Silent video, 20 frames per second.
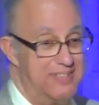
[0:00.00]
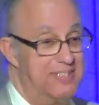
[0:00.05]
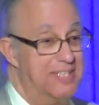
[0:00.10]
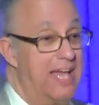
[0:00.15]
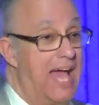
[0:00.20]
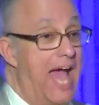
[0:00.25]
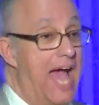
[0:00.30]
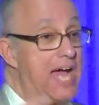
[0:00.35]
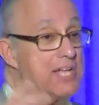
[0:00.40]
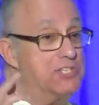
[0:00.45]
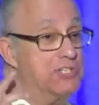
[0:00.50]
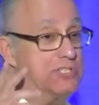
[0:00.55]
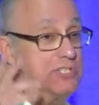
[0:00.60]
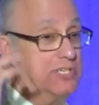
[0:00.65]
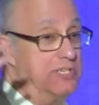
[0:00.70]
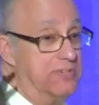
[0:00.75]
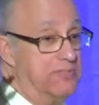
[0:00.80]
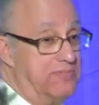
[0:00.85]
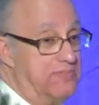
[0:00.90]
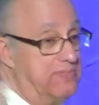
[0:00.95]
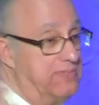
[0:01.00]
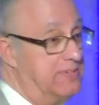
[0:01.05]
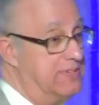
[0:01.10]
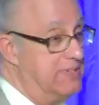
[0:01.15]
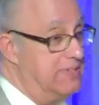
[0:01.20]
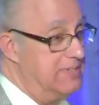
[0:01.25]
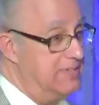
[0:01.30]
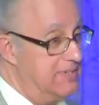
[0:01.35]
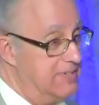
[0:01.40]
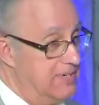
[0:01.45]
The adjective
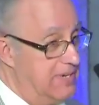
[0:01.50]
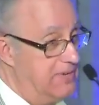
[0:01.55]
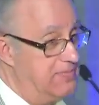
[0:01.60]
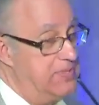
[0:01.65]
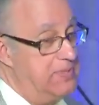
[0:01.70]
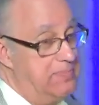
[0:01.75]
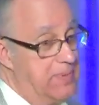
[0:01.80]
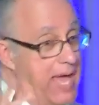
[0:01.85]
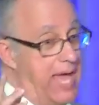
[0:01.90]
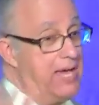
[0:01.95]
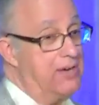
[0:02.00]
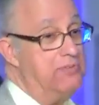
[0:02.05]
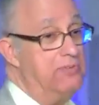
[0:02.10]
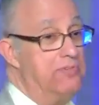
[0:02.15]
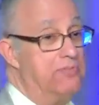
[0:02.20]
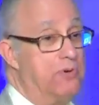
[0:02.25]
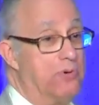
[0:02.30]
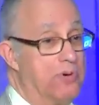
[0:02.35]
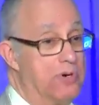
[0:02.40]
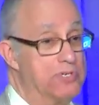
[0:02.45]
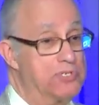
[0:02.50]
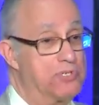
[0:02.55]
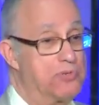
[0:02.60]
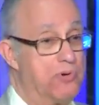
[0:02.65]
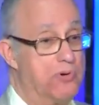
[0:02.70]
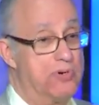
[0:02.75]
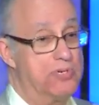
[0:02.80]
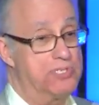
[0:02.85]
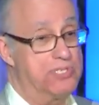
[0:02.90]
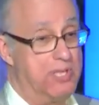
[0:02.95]
of the man who, of course,
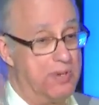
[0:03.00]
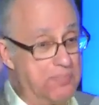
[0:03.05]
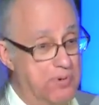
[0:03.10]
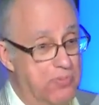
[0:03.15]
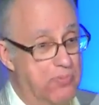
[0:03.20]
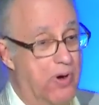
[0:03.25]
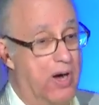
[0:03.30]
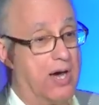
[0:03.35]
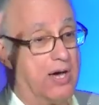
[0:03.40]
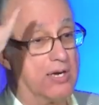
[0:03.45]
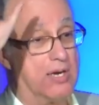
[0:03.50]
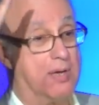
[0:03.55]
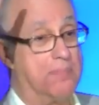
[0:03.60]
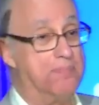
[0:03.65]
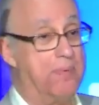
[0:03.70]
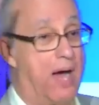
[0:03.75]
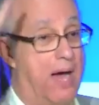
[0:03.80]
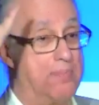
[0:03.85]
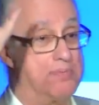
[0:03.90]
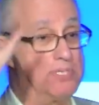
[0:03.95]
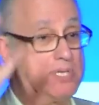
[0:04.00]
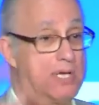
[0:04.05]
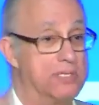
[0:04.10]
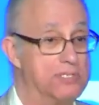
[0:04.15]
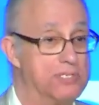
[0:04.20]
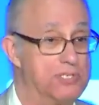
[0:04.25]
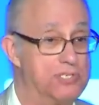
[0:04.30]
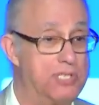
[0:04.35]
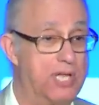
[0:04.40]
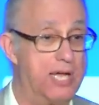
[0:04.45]
scores number one on Bob
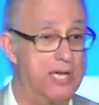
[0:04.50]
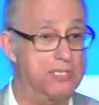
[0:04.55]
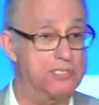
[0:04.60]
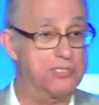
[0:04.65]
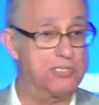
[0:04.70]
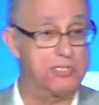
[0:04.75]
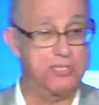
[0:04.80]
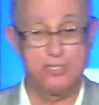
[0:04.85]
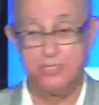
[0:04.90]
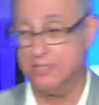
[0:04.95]
Sutton's test.